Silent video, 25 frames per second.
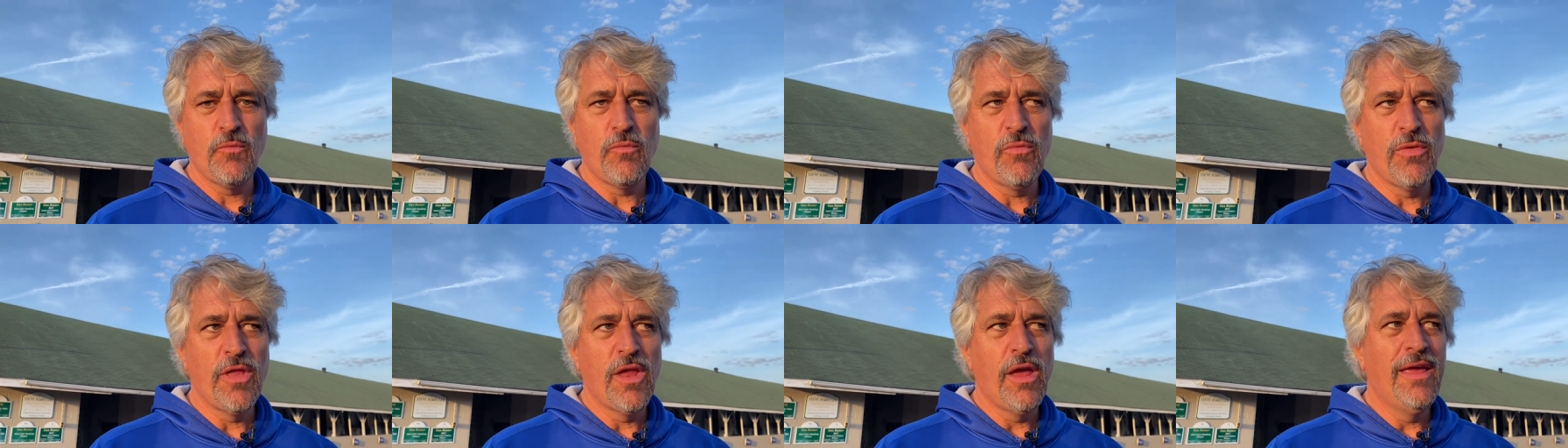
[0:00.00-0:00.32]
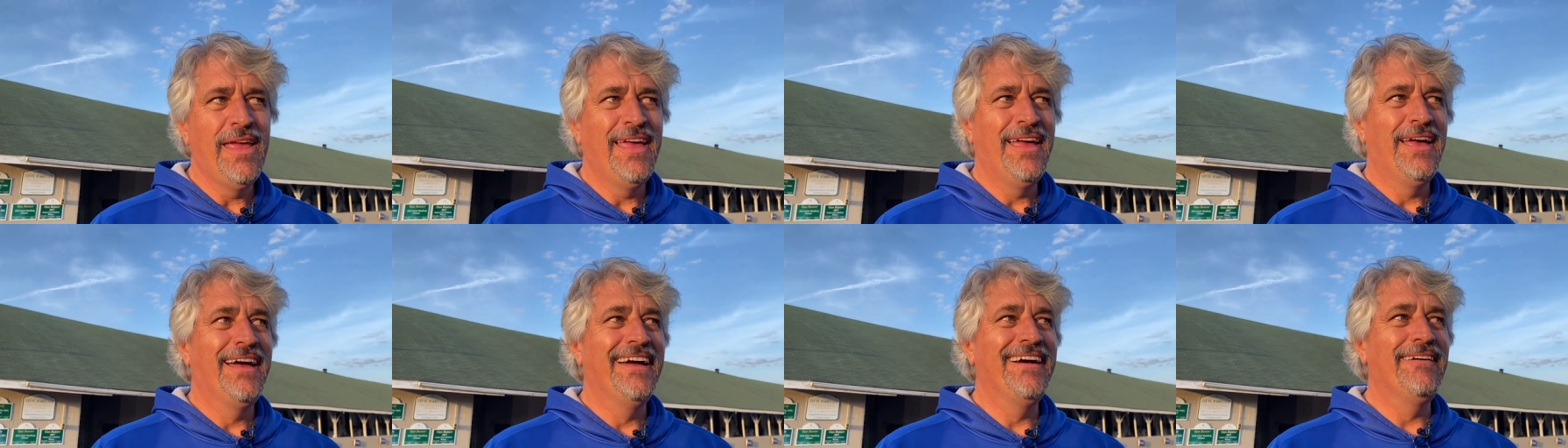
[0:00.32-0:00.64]

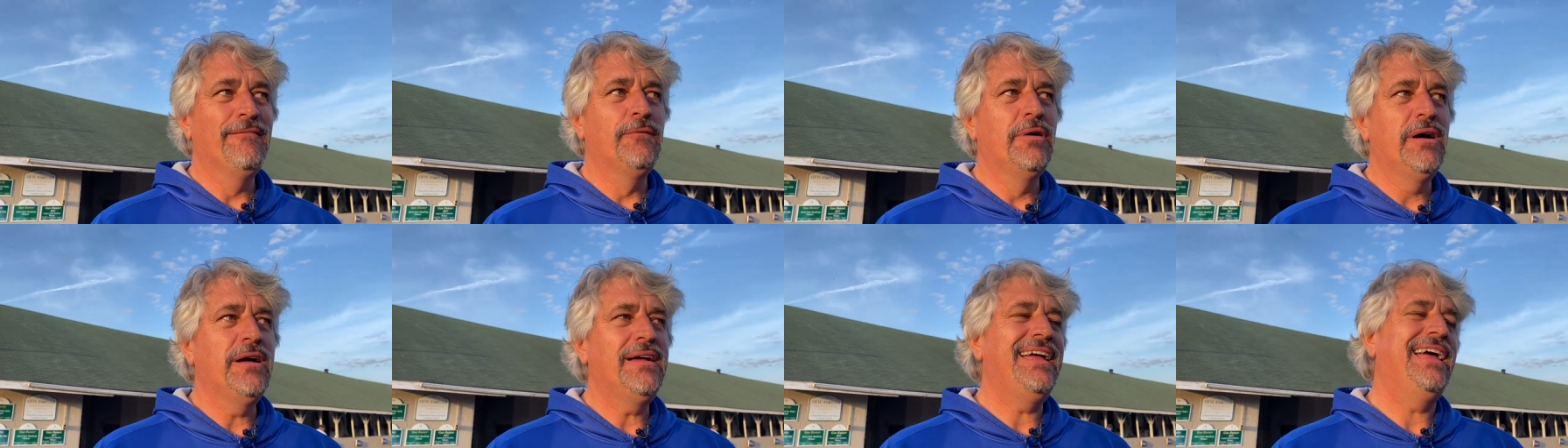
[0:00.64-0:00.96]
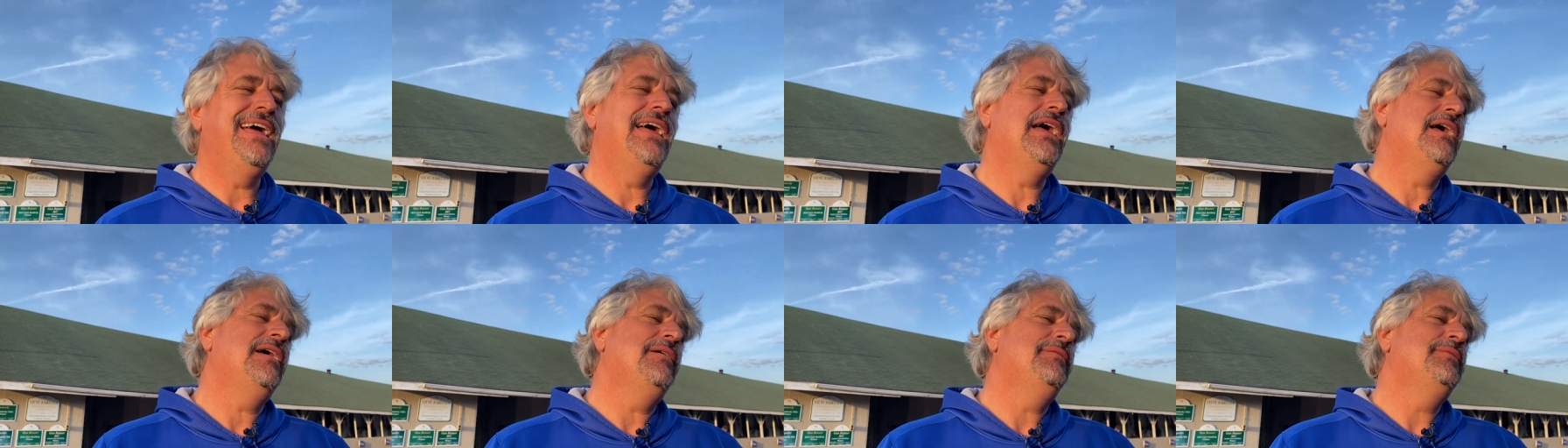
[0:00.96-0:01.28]

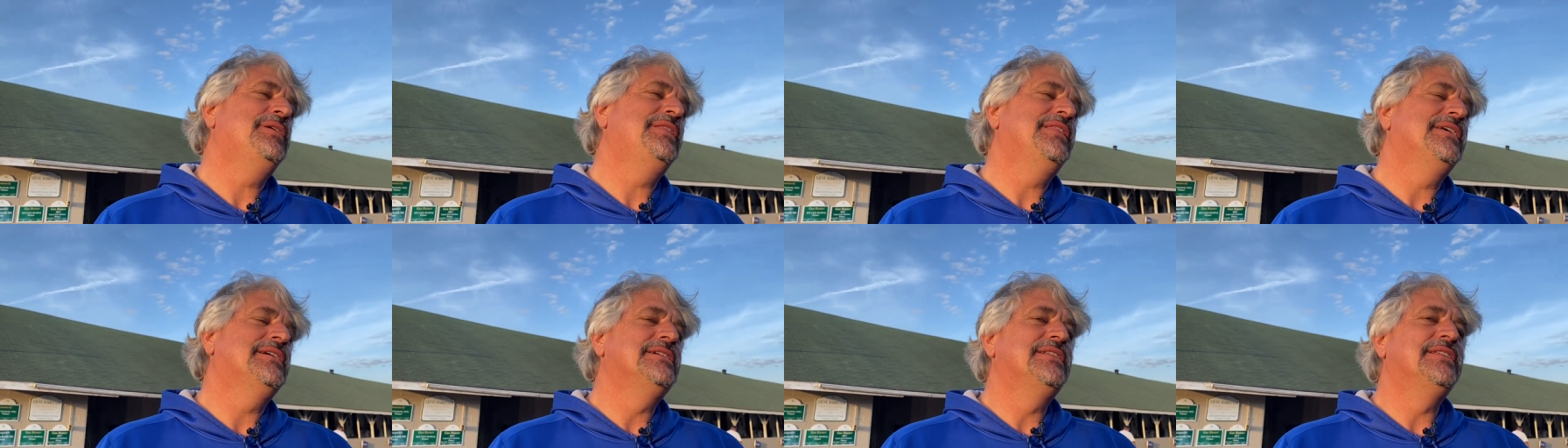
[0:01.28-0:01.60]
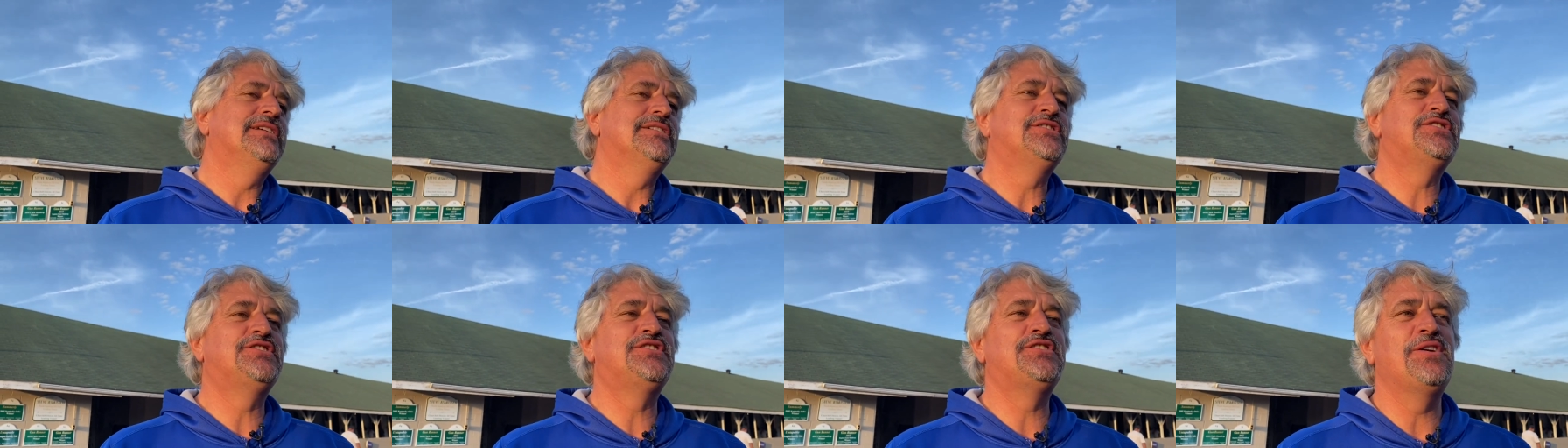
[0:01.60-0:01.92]
I mean,
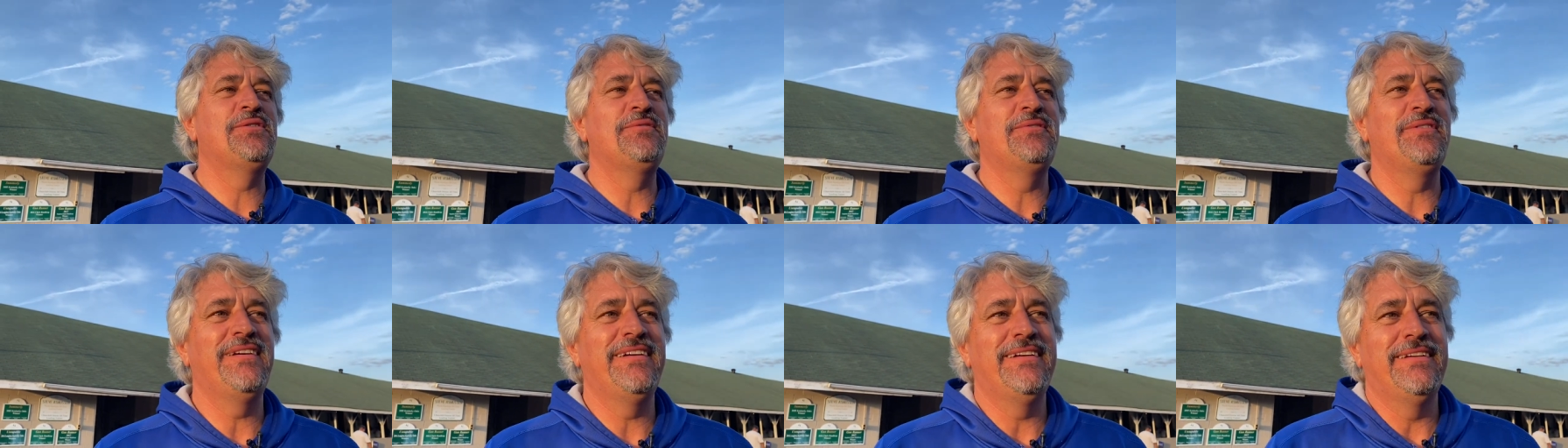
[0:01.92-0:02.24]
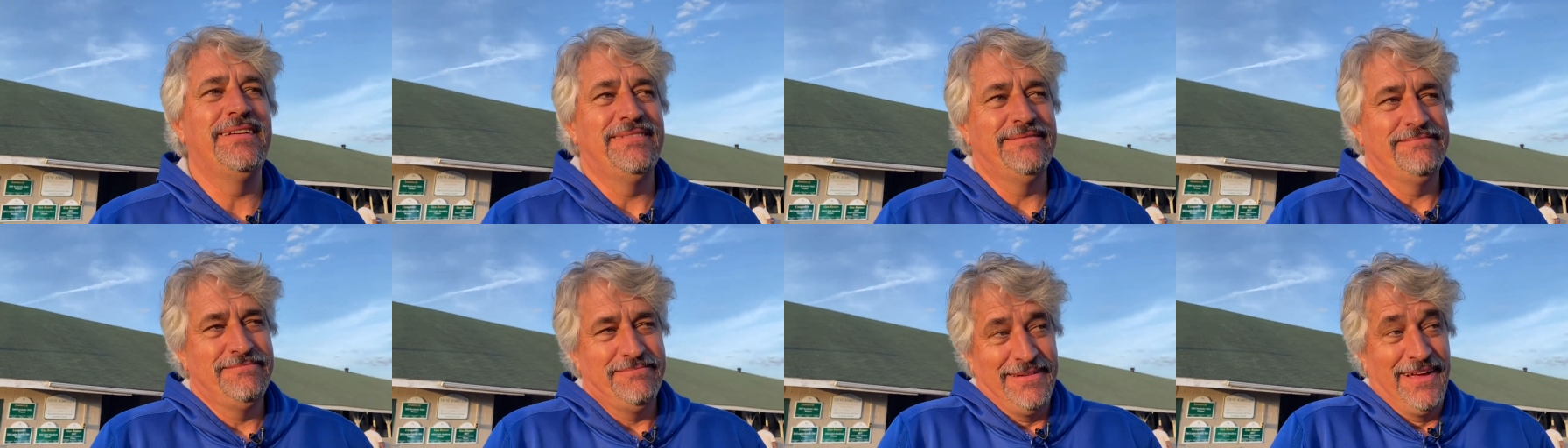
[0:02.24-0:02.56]
there's so
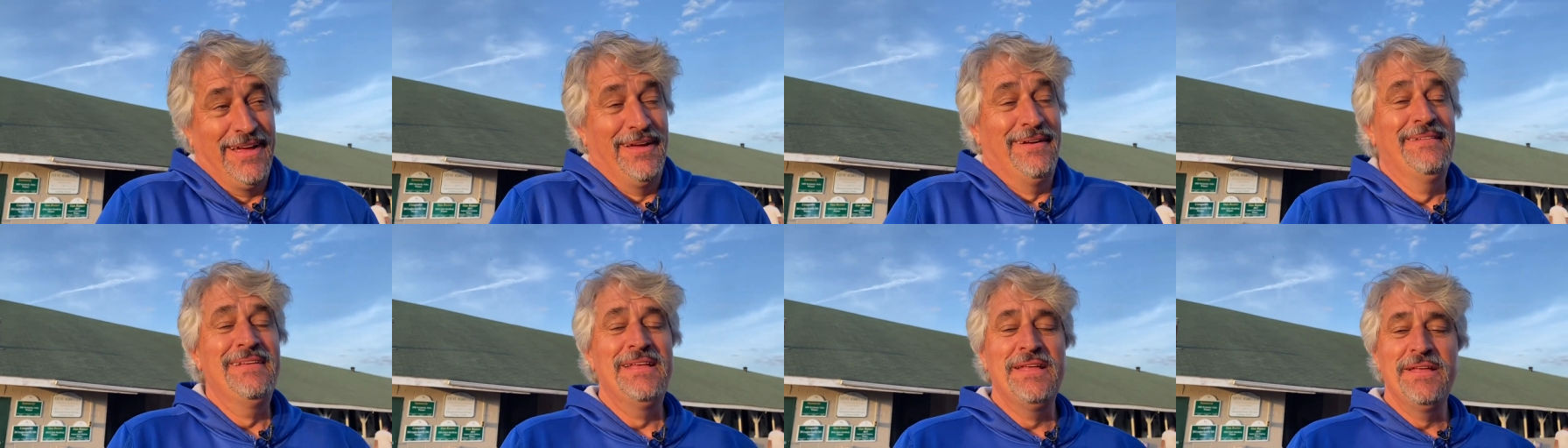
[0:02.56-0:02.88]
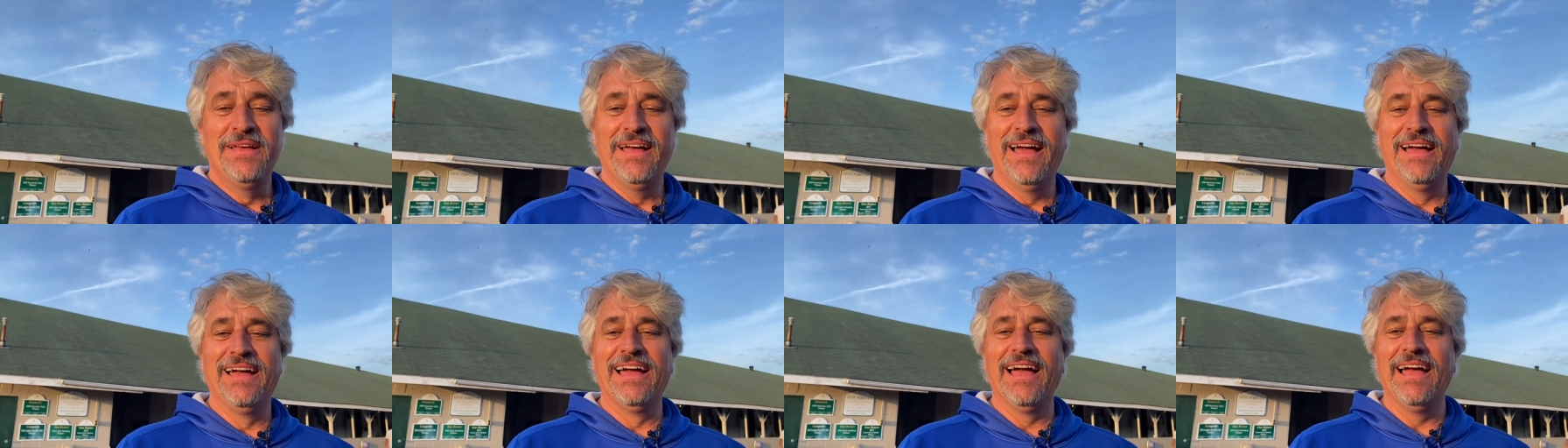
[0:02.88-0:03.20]

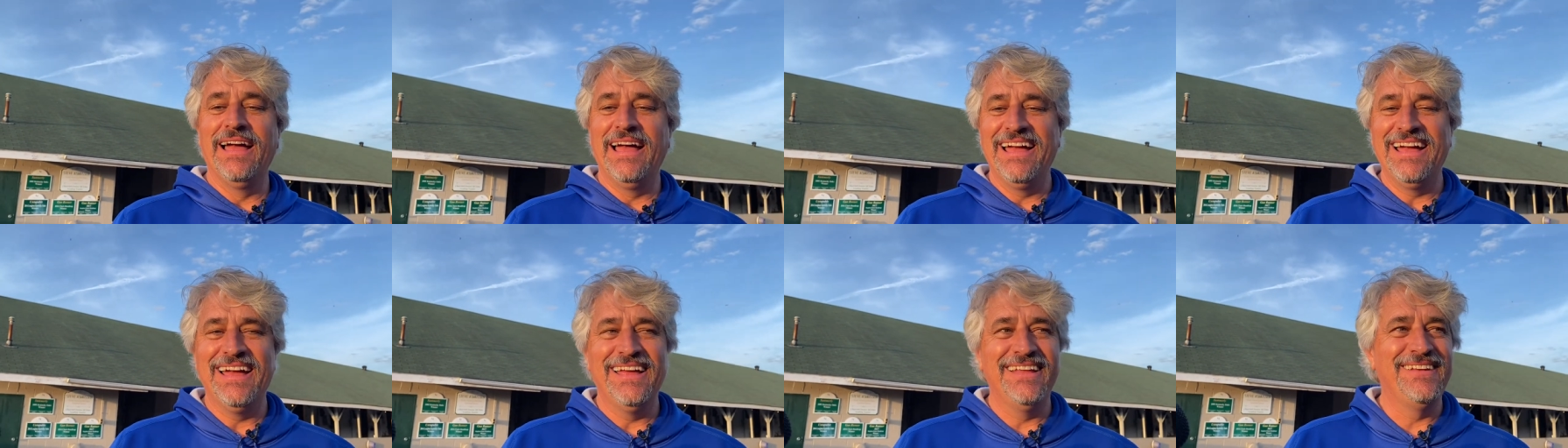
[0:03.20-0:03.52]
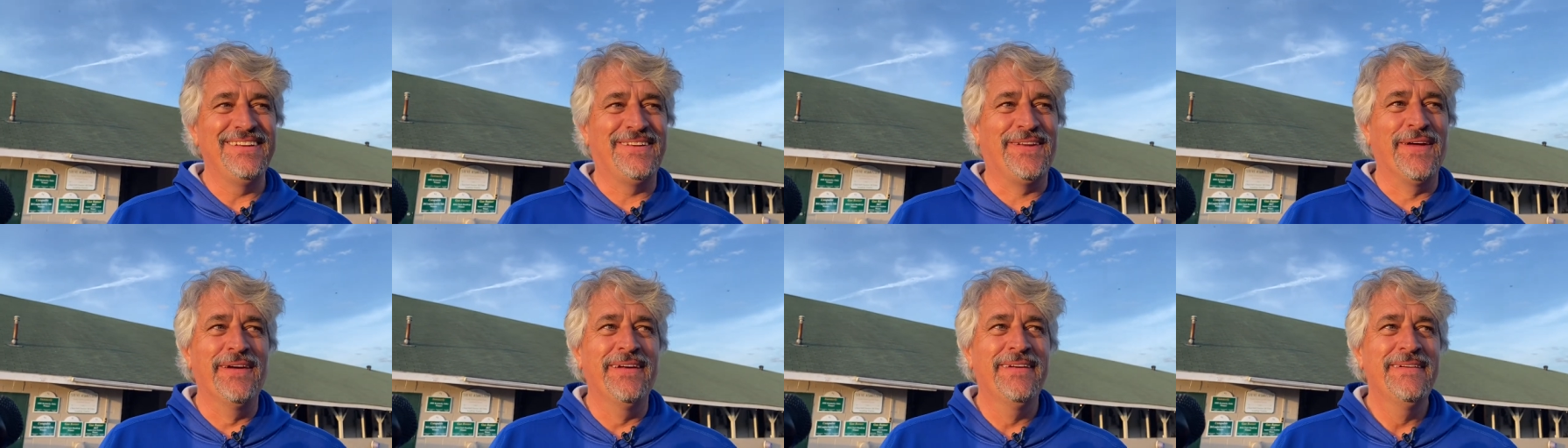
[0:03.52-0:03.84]
I
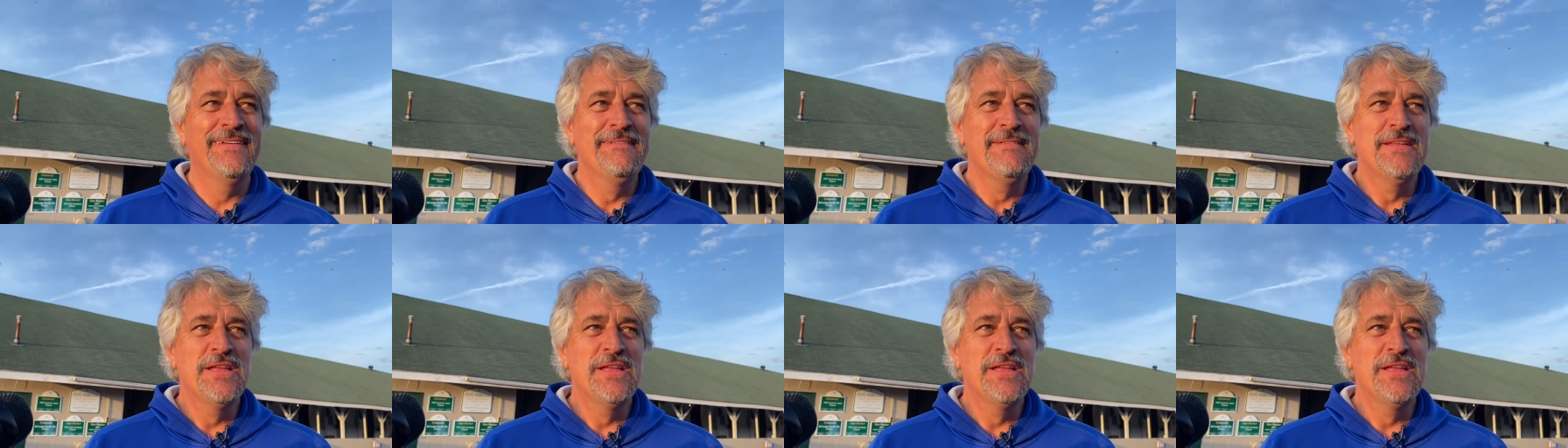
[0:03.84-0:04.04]
got